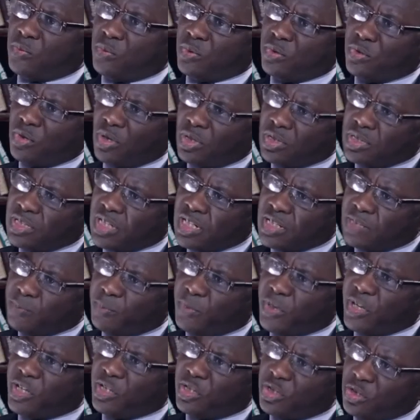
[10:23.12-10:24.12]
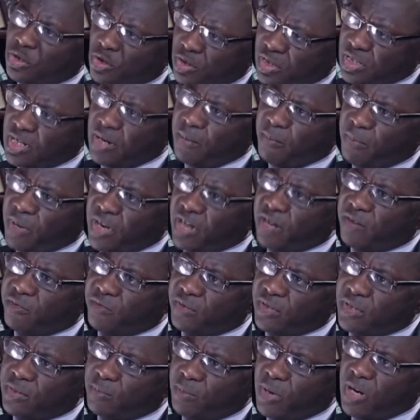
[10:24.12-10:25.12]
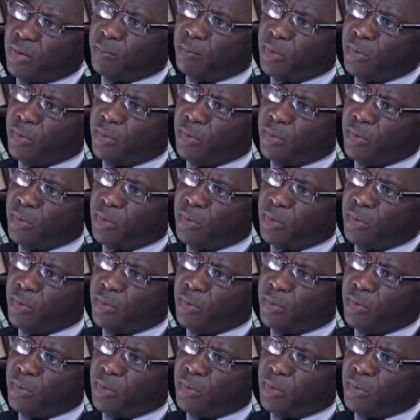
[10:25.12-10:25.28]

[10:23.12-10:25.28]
will not just bring short-term benefit, but